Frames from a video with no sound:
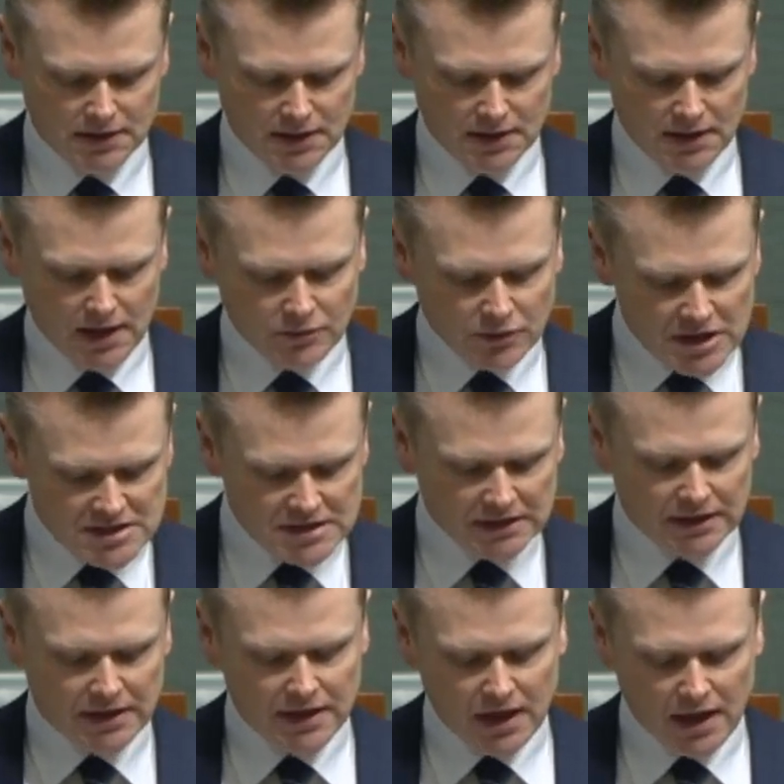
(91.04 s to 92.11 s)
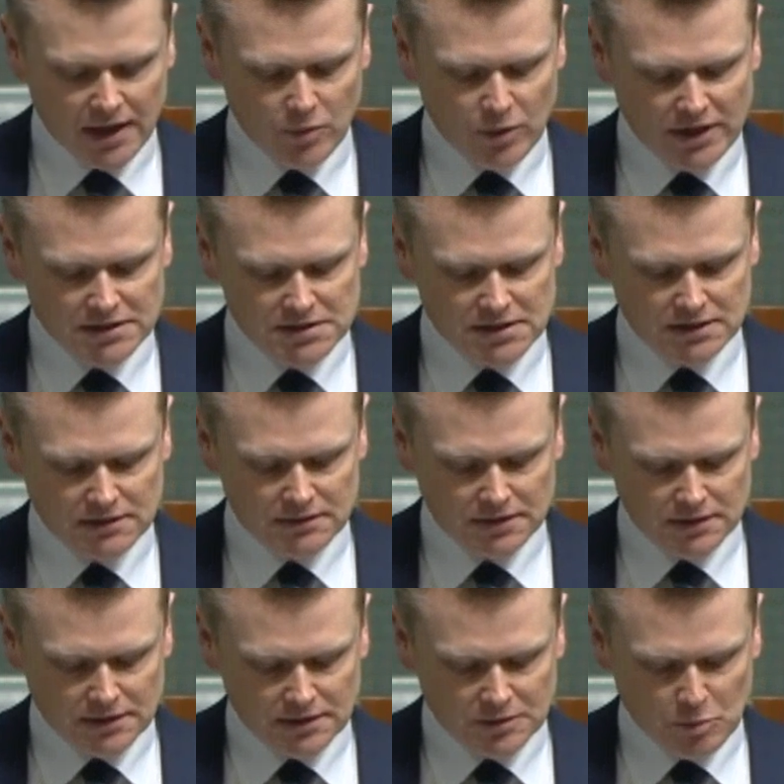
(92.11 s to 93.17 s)
And recently I went and
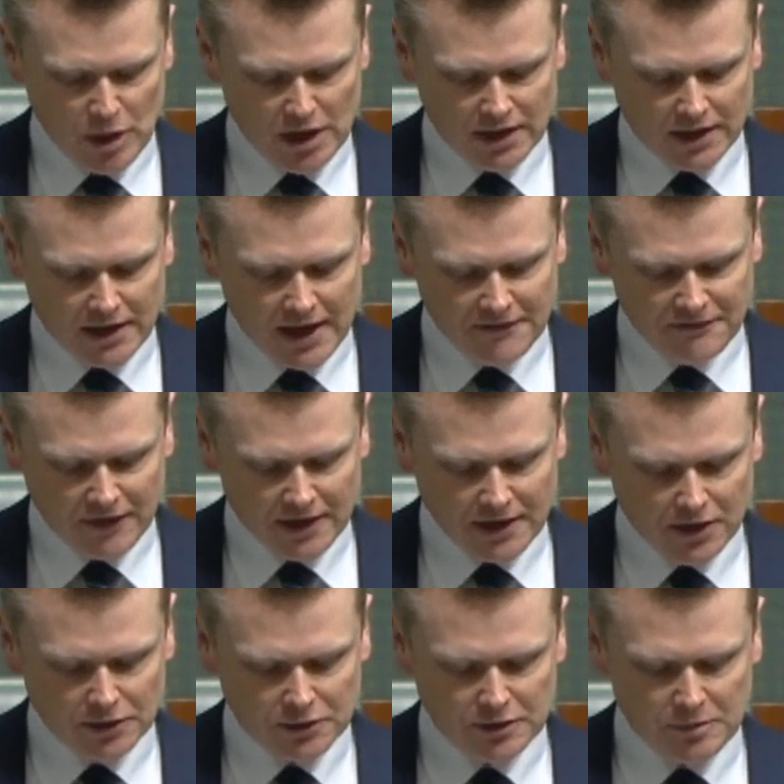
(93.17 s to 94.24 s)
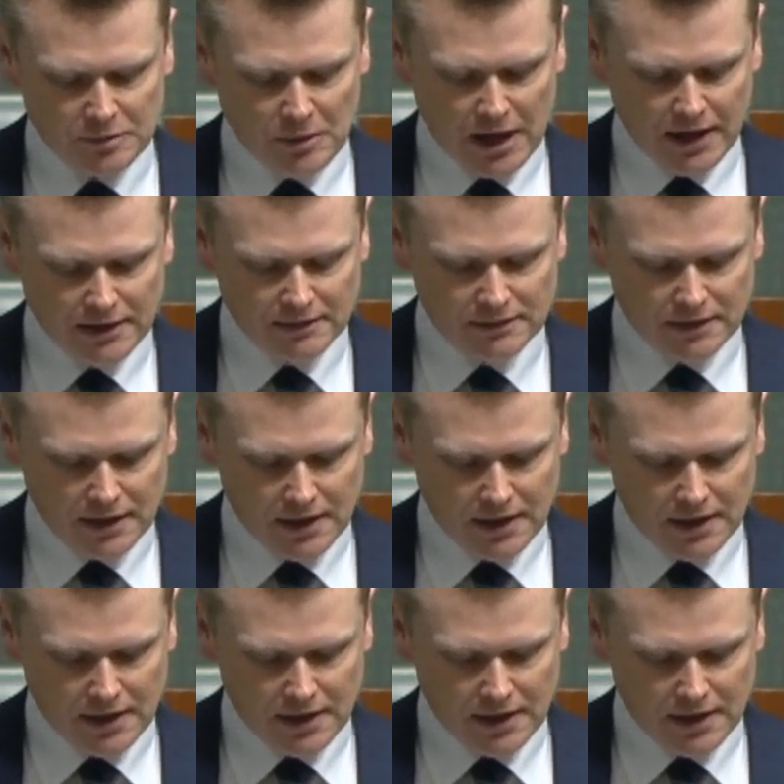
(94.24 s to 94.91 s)
met a cafe owner in my